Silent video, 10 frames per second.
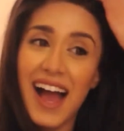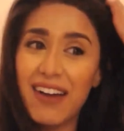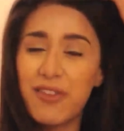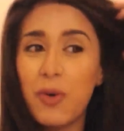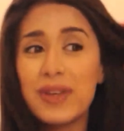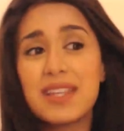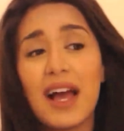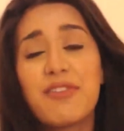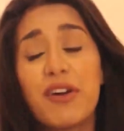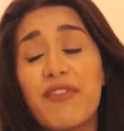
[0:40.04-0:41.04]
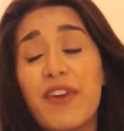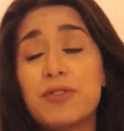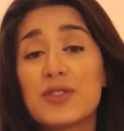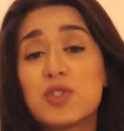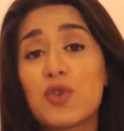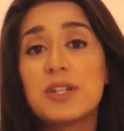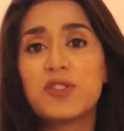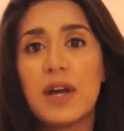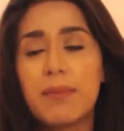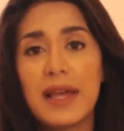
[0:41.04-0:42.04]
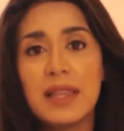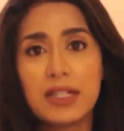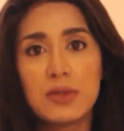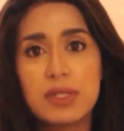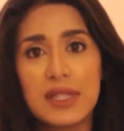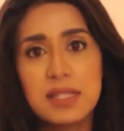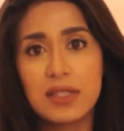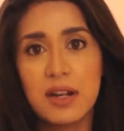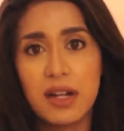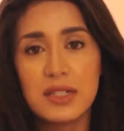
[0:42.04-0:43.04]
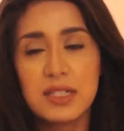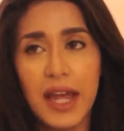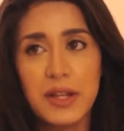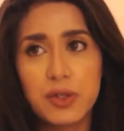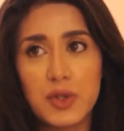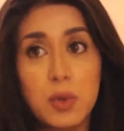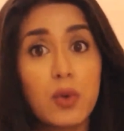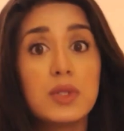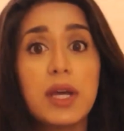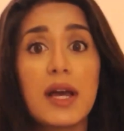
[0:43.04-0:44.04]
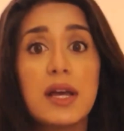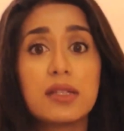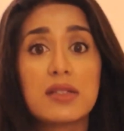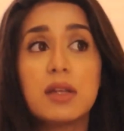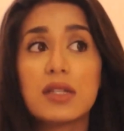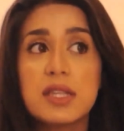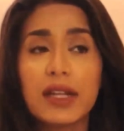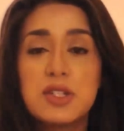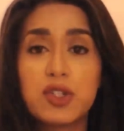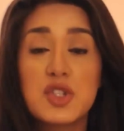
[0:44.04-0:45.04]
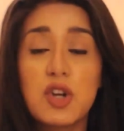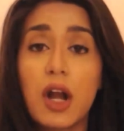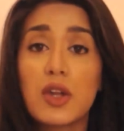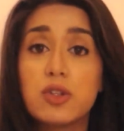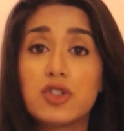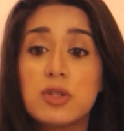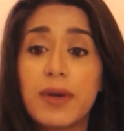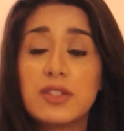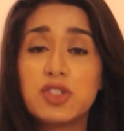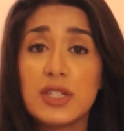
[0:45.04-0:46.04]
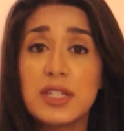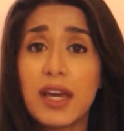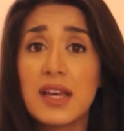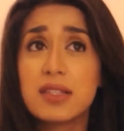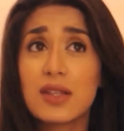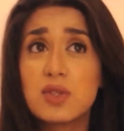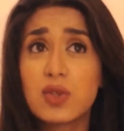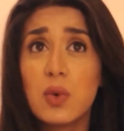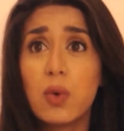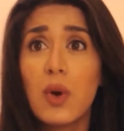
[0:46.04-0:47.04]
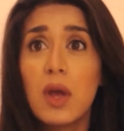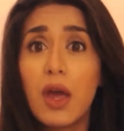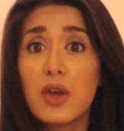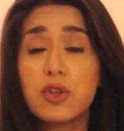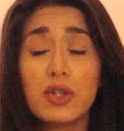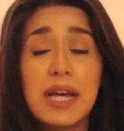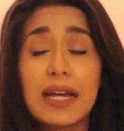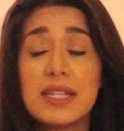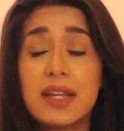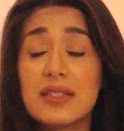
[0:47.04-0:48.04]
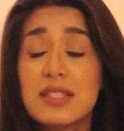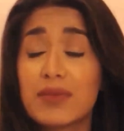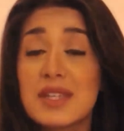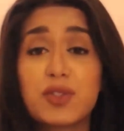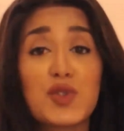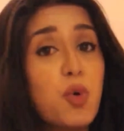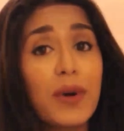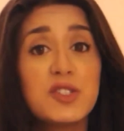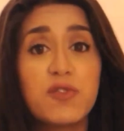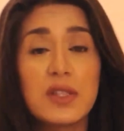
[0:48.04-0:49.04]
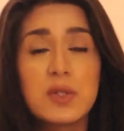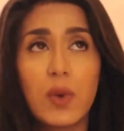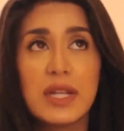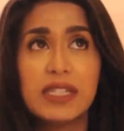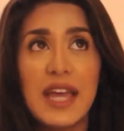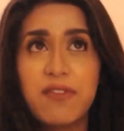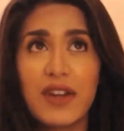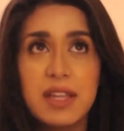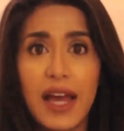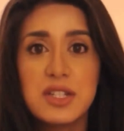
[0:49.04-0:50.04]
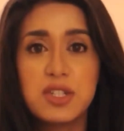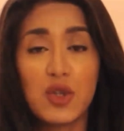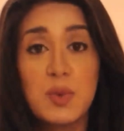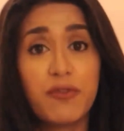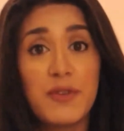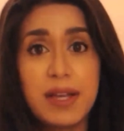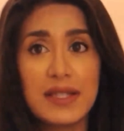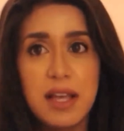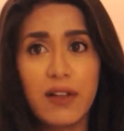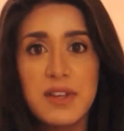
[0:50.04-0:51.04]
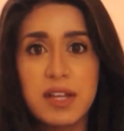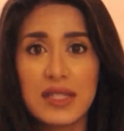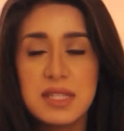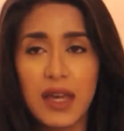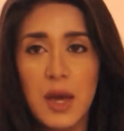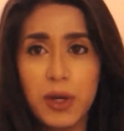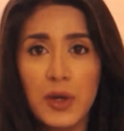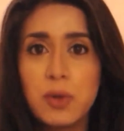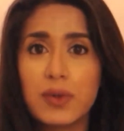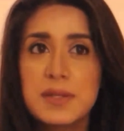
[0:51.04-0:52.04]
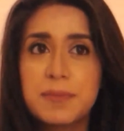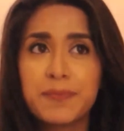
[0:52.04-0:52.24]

I've found it so much fun. My little sister, 10 years old, has decided to start YouTube and she is so good at it. It seems like so much fun, so I definitely had to do one for myself and see how it goes.